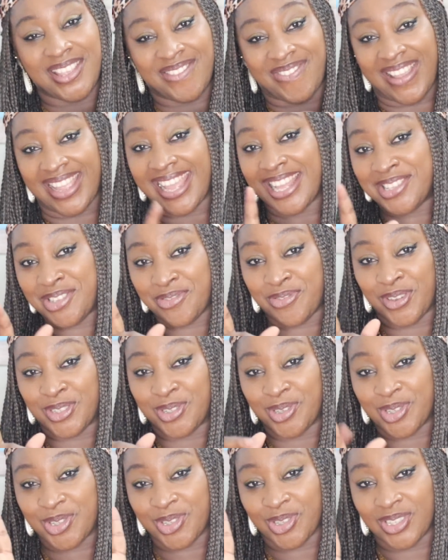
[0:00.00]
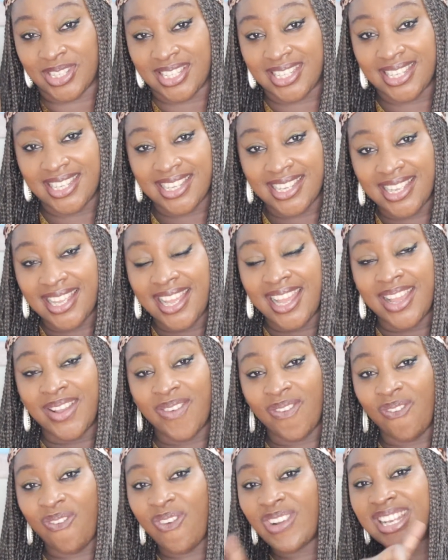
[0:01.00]
I get you for junction,
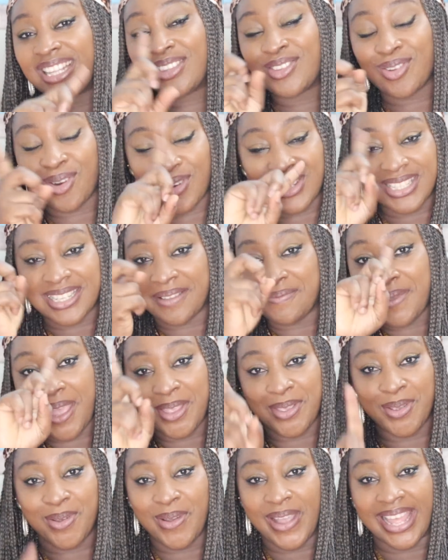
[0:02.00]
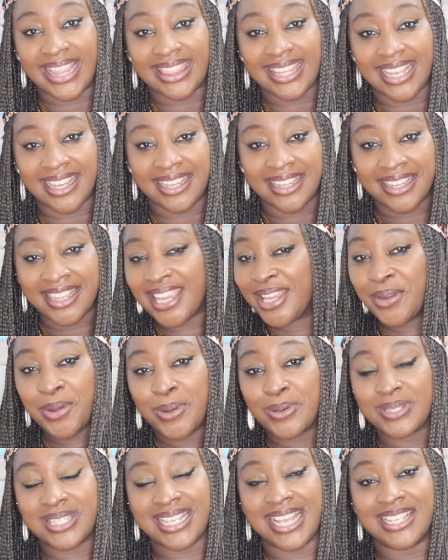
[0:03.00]
one trouser, me and you go enter. You know,
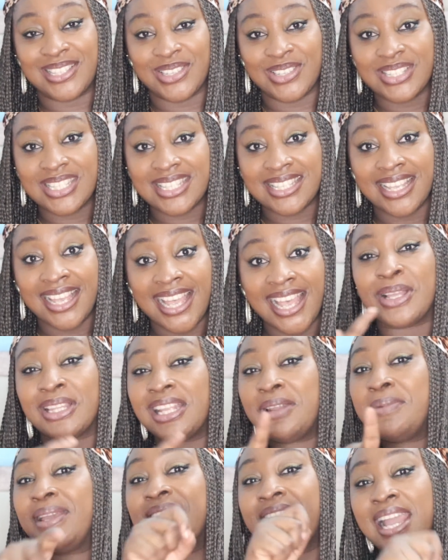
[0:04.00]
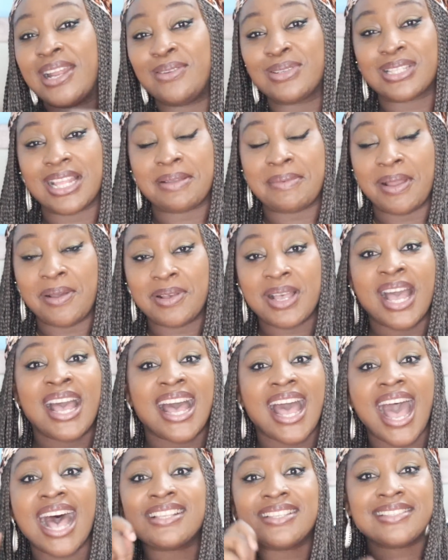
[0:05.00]
go size us. You're telling me Naya looks like my husband.
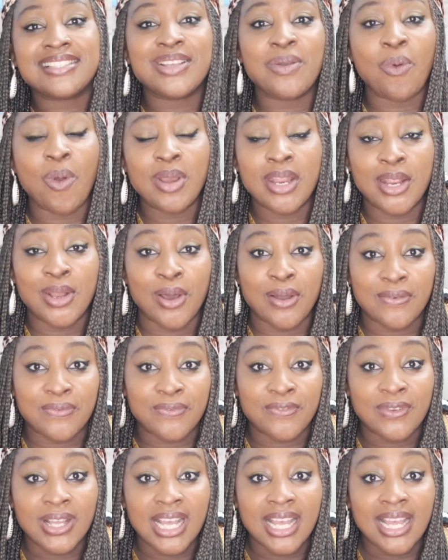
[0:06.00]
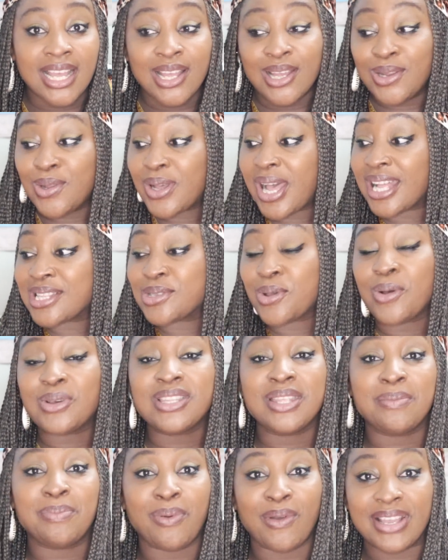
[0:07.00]
Hasn't he won enough? Look at all
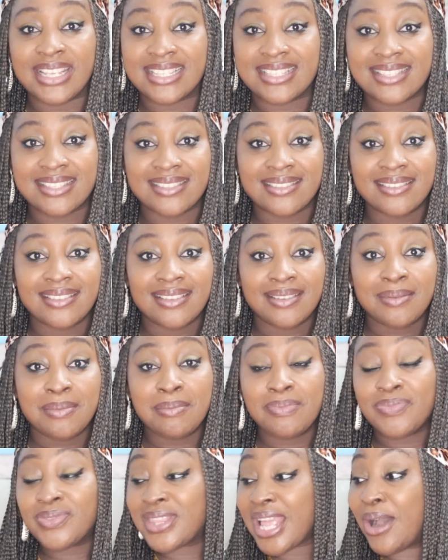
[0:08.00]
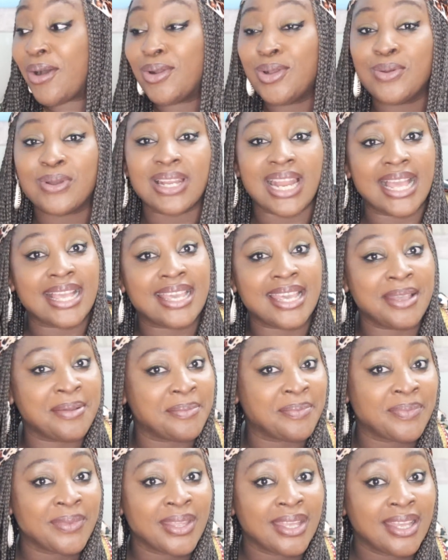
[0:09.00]
the boys. They all look like
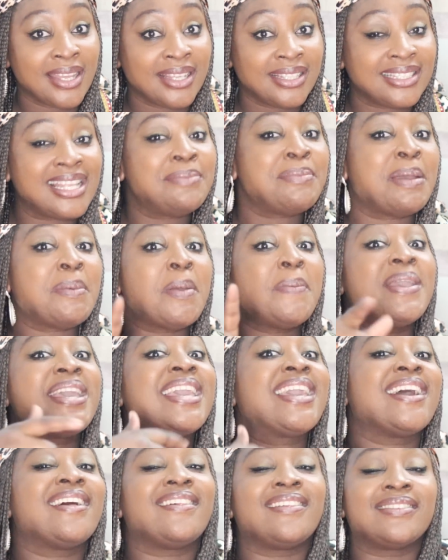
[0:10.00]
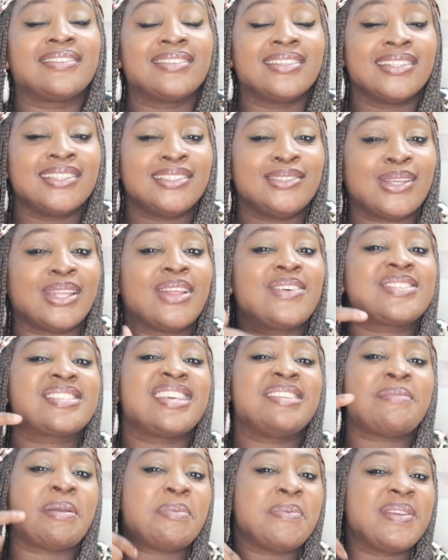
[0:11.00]
him. Then my baby girl. You're not
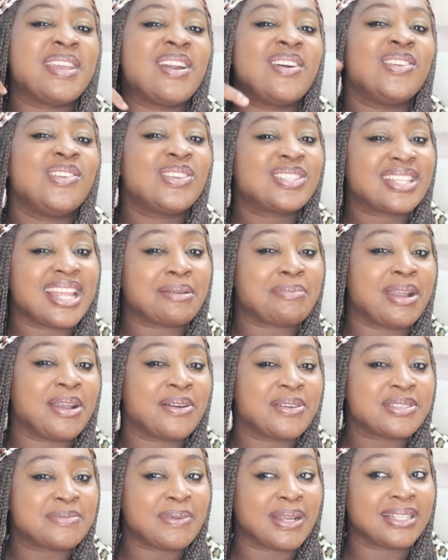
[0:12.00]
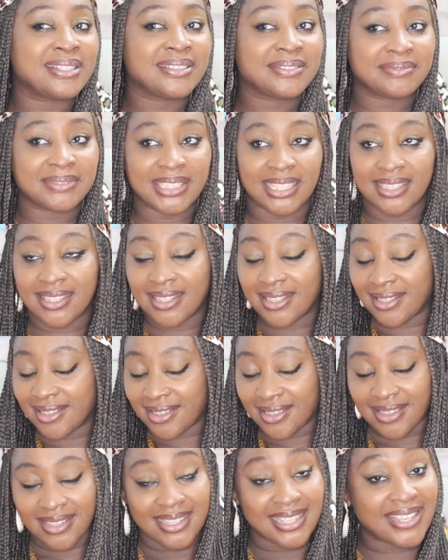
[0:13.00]
saying my baby girl looks like my husband.
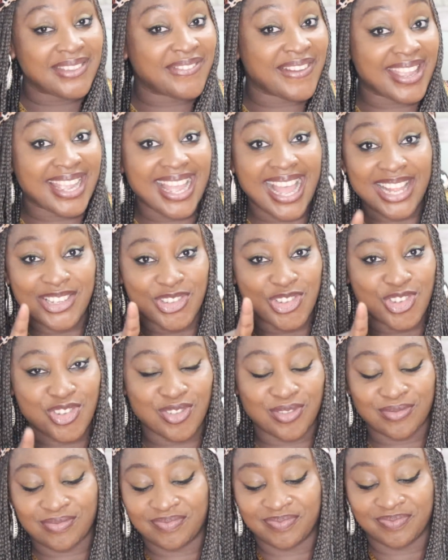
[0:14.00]
if I catch you.